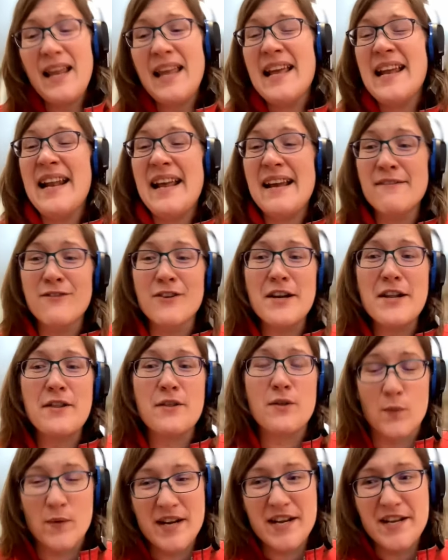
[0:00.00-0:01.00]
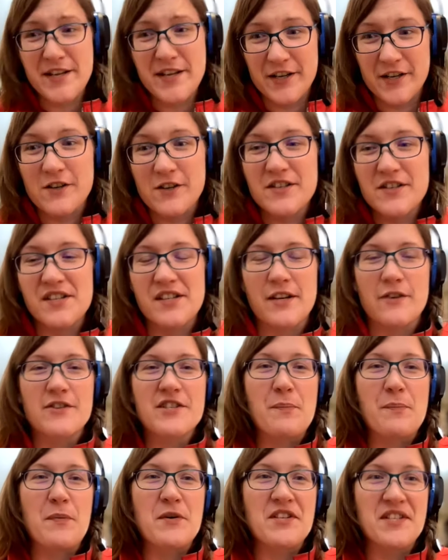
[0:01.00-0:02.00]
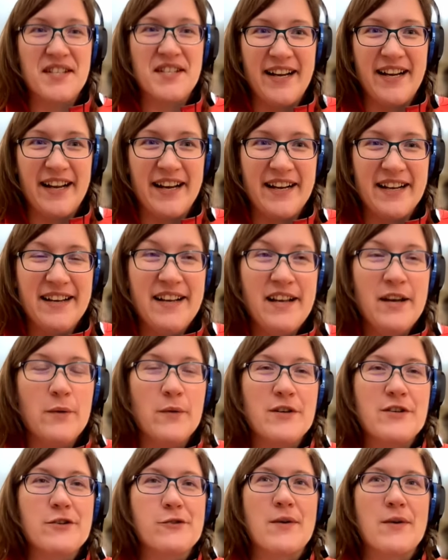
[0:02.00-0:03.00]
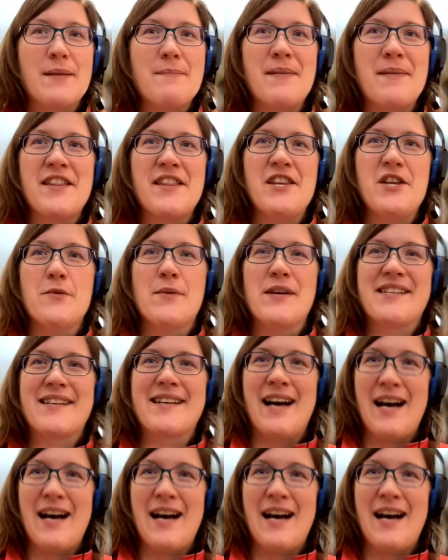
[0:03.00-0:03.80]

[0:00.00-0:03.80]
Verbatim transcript: And every 3 years, there was a proceeding which is run by the U.S.